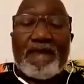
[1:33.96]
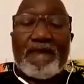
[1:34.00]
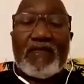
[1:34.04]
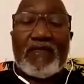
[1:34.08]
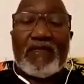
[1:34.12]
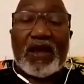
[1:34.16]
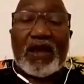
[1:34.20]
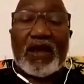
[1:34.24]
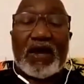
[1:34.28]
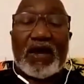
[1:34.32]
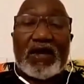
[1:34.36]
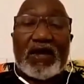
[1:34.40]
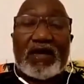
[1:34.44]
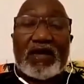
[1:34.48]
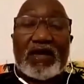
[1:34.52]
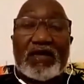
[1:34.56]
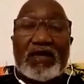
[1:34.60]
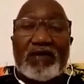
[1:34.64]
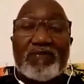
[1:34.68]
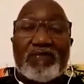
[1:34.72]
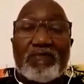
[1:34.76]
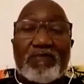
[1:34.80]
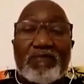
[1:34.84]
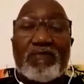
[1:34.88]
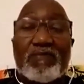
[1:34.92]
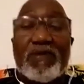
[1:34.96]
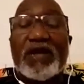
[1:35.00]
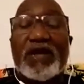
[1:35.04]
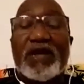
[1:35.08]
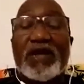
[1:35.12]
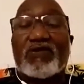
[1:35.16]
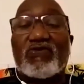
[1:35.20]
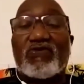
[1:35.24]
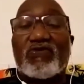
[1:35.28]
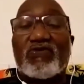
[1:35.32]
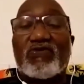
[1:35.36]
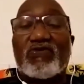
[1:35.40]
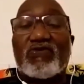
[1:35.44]
I managed to
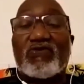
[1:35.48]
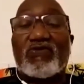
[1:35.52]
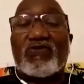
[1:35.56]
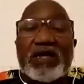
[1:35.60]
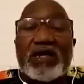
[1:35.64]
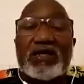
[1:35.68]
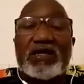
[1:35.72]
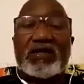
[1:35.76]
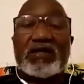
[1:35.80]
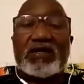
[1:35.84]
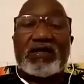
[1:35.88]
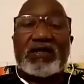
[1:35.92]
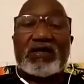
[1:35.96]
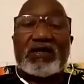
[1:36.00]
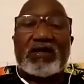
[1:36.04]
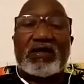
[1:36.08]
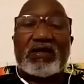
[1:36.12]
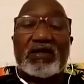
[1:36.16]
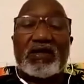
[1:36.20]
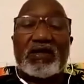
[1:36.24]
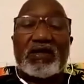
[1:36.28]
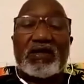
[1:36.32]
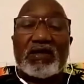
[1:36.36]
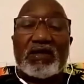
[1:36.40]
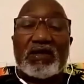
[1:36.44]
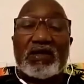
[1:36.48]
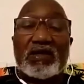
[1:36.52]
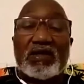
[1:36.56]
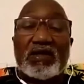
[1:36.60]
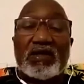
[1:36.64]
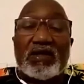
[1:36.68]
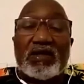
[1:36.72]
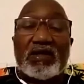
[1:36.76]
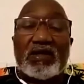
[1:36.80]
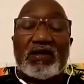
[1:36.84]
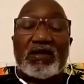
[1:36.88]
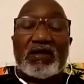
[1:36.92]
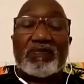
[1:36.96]
rent a place,
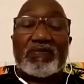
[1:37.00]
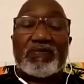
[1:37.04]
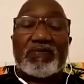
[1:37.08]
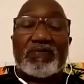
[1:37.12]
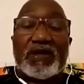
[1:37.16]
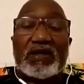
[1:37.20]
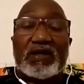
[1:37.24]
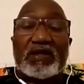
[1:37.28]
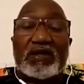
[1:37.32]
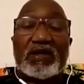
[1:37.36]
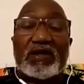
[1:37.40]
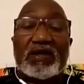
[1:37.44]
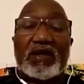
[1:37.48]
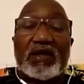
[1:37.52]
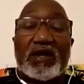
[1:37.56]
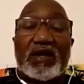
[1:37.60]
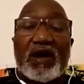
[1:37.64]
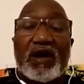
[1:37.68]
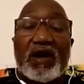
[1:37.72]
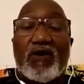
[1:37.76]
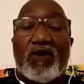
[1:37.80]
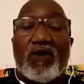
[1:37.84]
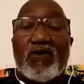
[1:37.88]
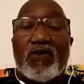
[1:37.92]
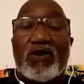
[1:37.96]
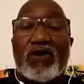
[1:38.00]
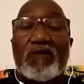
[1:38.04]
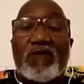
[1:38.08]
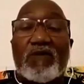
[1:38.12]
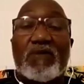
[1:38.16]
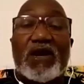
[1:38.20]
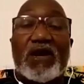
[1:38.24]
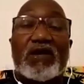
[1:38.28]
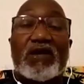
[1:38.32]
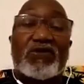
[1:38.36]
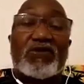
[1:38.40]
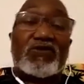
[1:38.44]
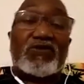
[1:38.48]
but I only
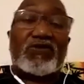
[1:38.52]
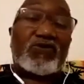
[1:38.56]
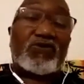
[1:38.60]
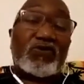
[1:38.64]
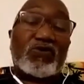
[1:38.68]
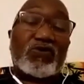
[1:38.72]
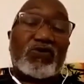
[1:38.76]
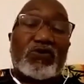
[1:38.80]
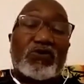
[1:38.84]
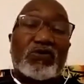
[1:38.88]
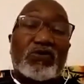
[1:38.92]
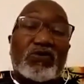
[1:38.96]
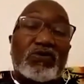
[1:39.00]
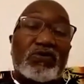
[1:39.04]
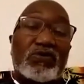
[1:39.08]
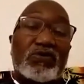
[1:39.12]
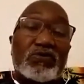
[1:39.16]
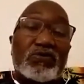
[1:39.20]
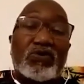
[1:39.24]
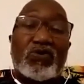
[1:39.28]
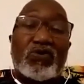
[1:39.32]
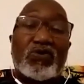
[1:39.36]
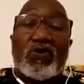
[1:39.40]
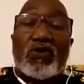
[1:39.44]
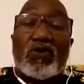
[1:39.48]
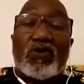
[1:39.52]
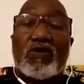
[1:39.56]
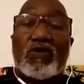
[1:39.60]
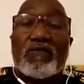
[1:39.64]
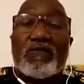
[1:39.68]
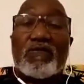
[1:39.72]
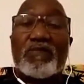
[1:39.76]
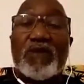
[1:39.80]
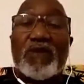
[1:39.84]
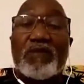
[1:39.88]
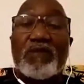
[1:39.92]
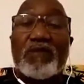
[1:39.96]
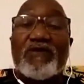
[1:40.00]
managed to go
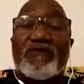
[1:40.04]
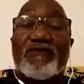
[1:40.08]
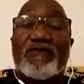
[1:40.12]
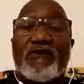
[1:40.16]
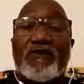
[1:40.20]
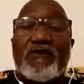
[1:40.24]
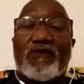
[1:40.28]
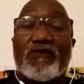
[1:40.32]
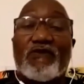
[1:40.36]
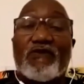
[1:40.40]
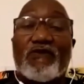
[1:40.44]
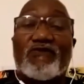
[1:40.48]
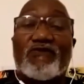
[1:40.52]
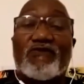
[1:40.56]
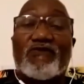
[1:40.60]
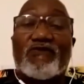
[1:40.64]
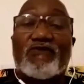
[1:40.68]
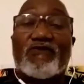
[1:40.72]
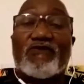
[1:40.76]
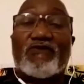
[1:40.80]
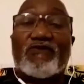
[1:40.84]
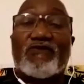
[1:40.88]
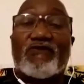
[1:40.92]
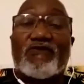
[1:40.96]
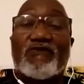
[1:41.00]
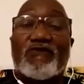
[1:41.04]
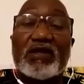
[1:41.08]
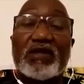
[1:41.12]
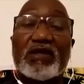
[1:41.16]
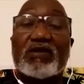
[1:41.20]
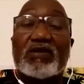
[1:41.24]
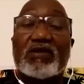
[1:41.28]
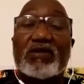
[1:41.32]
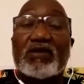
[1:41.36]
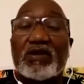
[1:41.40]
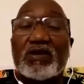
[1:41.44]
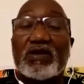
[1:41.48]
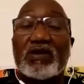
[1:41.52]
maybe for 4 months
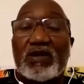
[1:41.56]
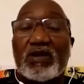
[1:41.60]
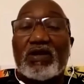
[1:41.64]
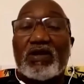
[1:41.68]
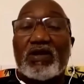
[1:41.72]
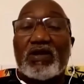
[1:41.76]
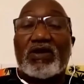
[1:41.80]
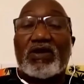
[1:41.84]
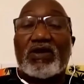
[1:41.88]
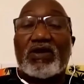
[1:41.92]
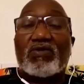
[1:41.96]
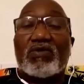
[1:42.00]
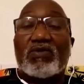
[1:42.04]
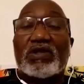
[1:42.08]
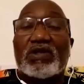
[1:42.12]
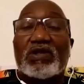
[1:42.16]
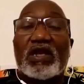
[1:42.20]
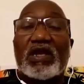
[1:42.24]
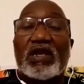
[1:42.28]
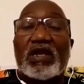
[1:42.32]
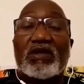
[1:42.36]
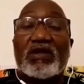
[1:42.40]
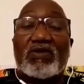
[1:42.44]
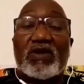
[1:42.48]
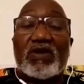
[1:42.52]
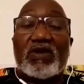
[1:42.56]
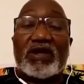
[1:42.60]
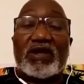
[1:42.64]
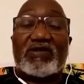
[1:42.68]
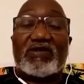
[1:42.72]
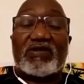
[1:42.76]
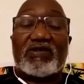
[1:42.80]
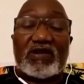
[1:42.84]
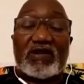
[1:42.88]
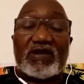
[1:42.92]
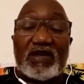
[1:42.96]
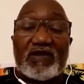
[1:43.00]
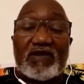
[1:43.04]
with the little I'd
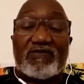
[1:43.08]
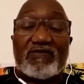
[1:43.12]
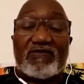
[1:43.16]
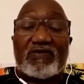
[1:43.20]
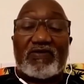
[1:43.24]
saved,